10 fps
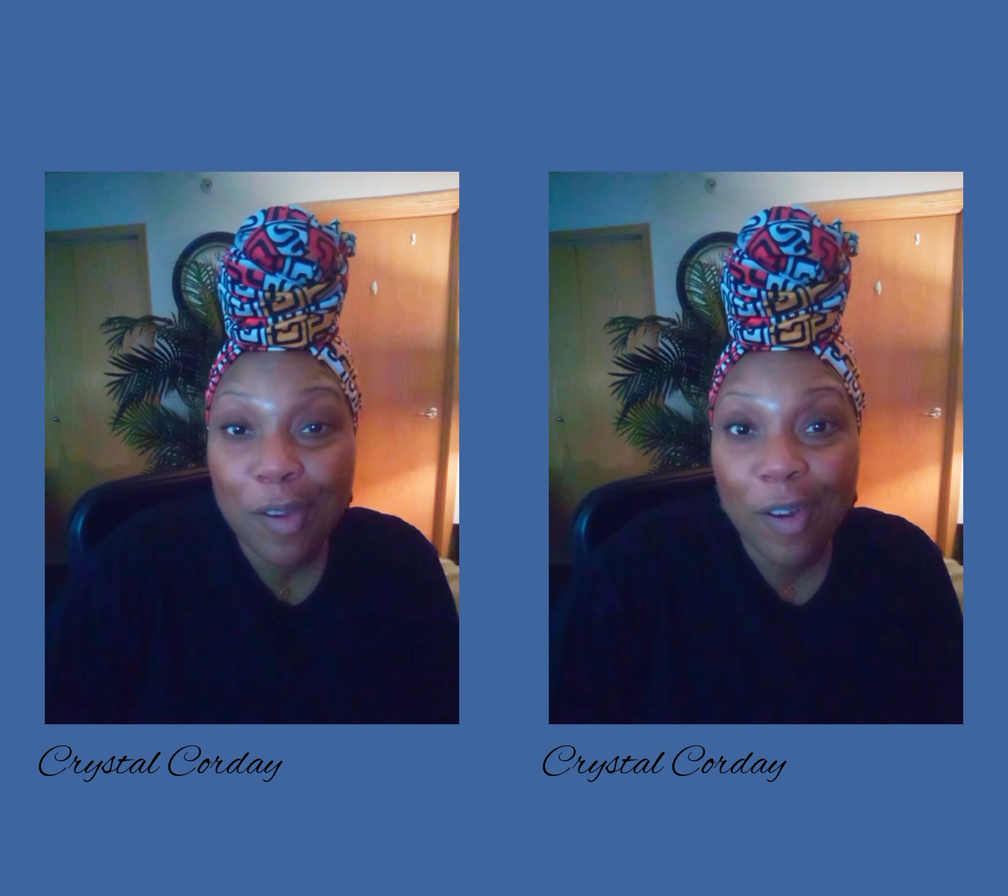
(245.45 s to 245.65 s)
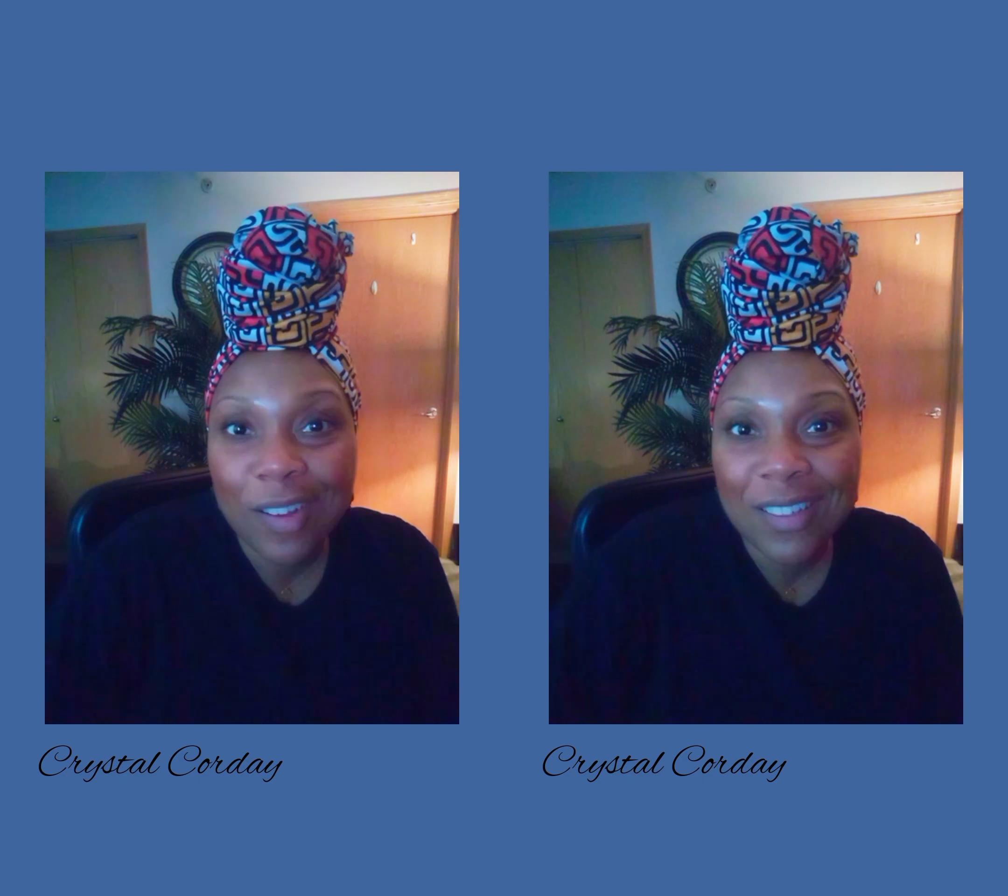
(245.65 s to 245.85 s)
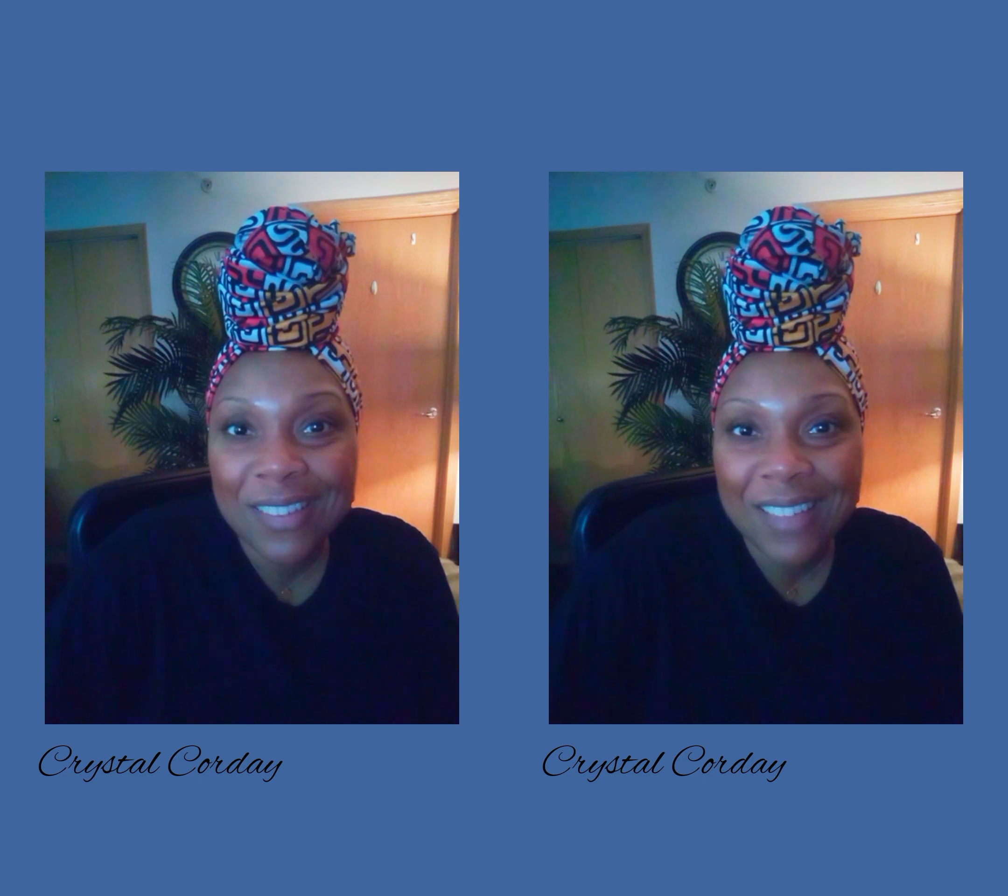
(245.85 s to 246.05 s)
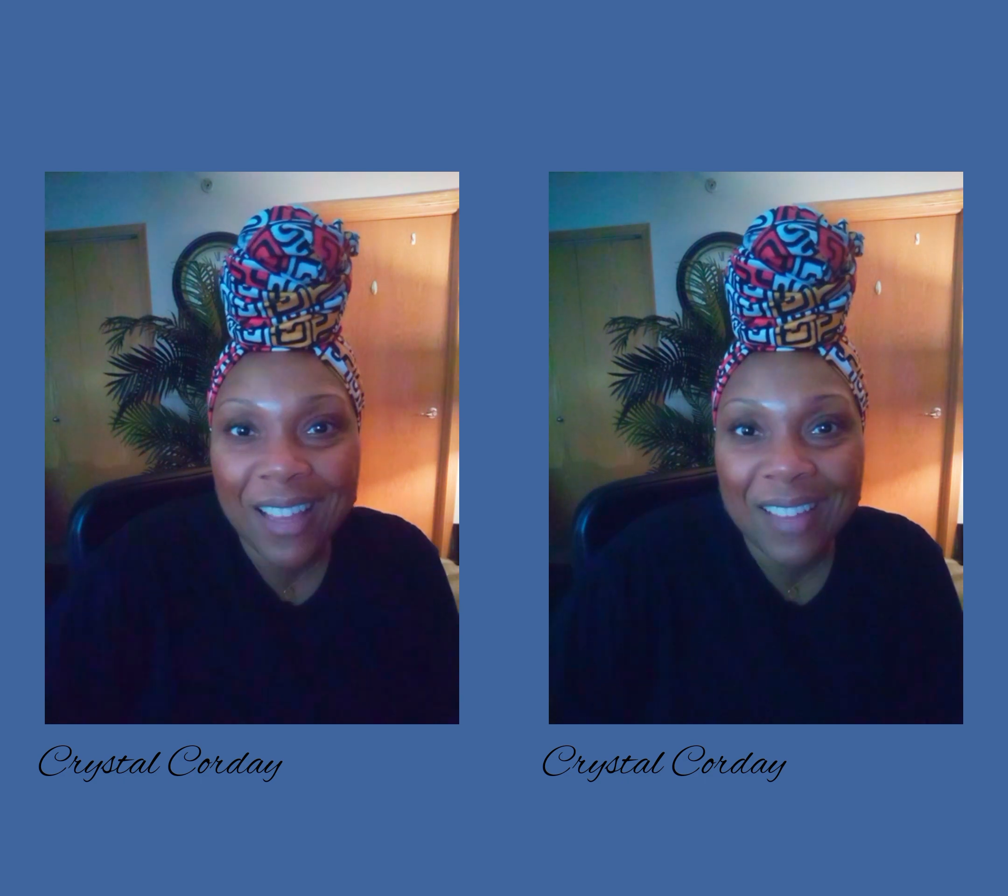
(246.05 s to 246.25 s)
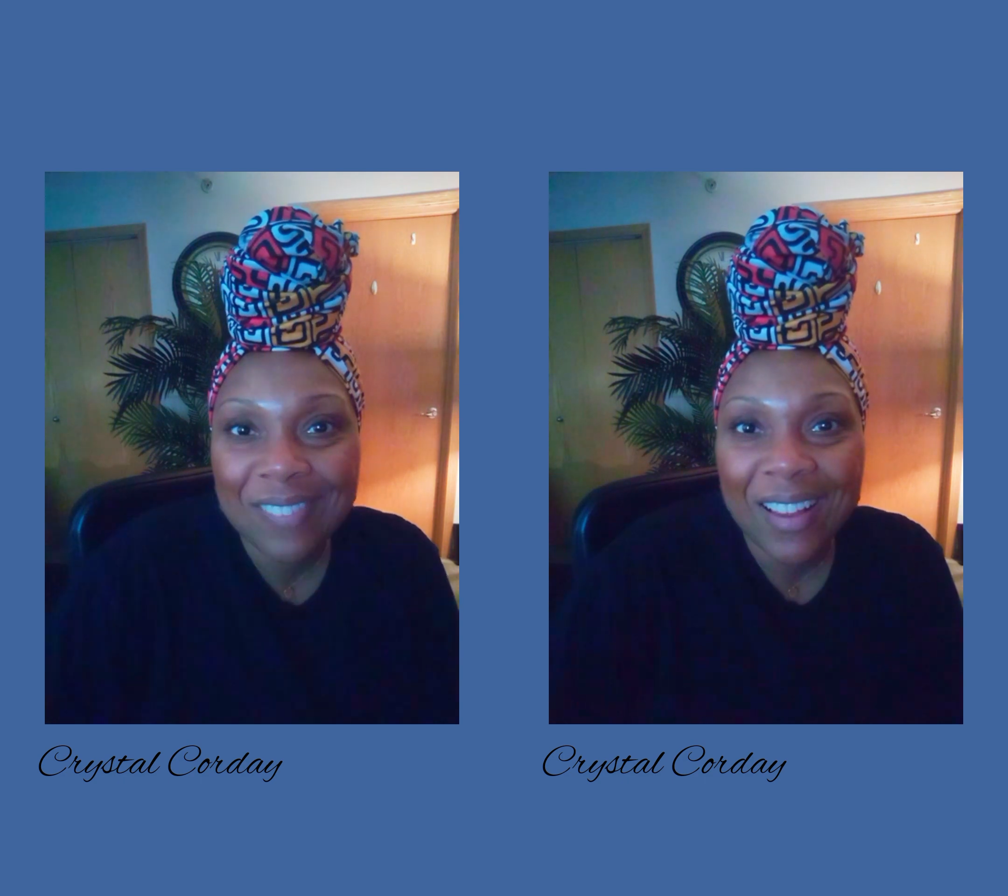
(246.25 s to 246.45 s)
y'all. Good
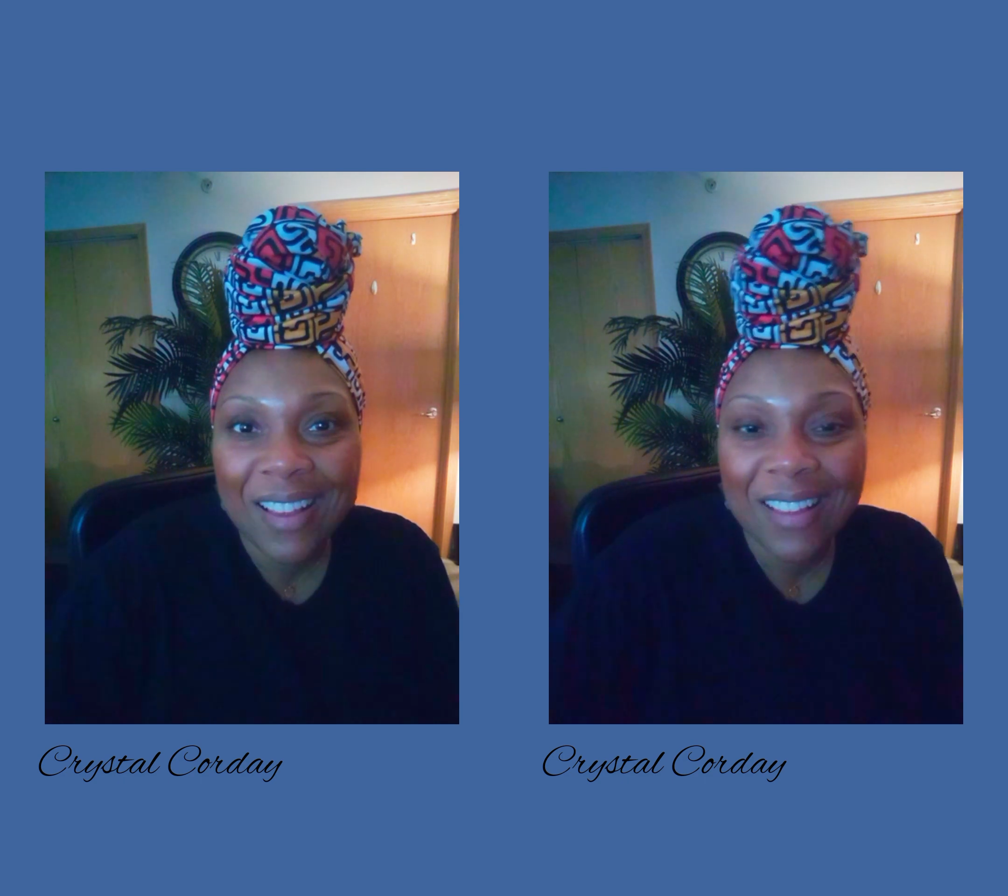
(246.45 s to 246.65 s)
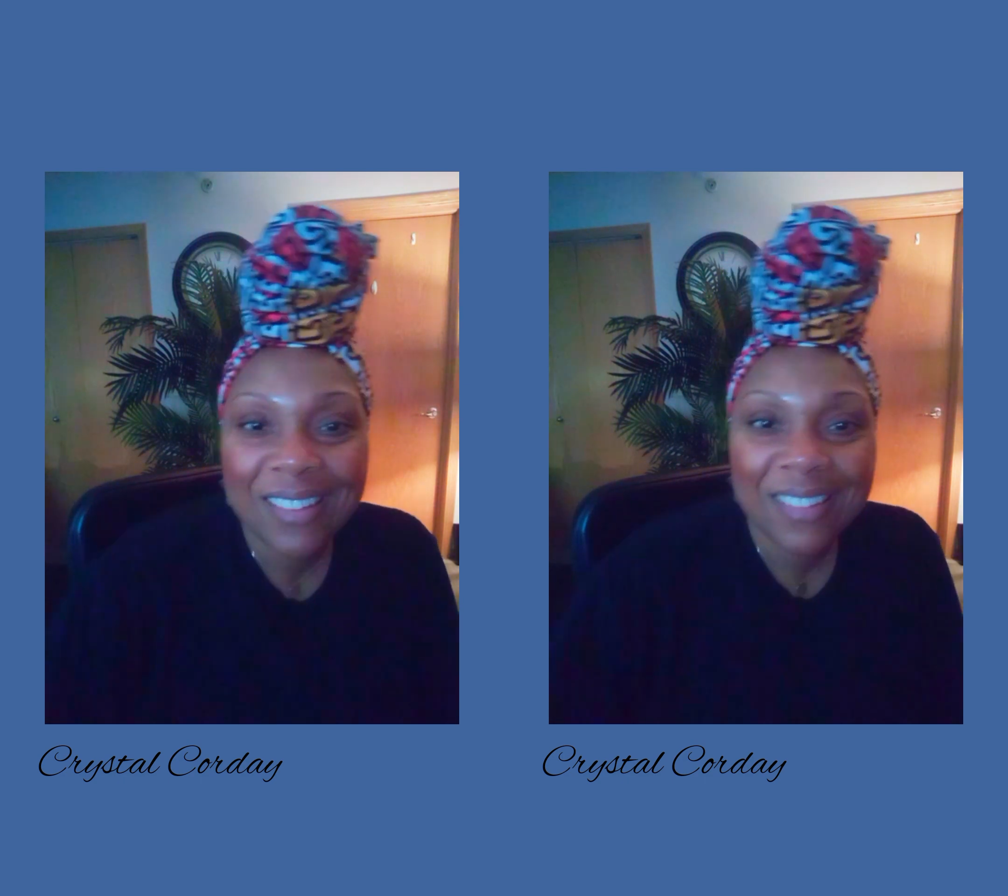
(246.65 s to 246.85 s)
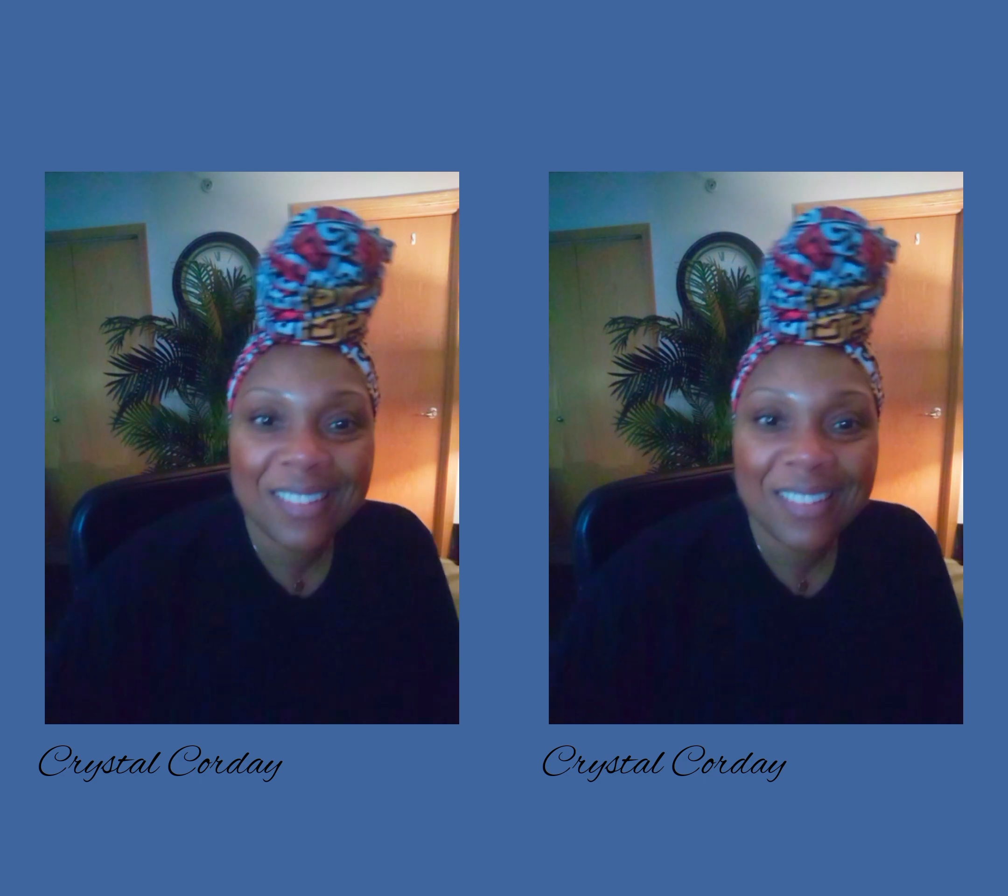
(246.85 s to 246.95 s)
night. Bye.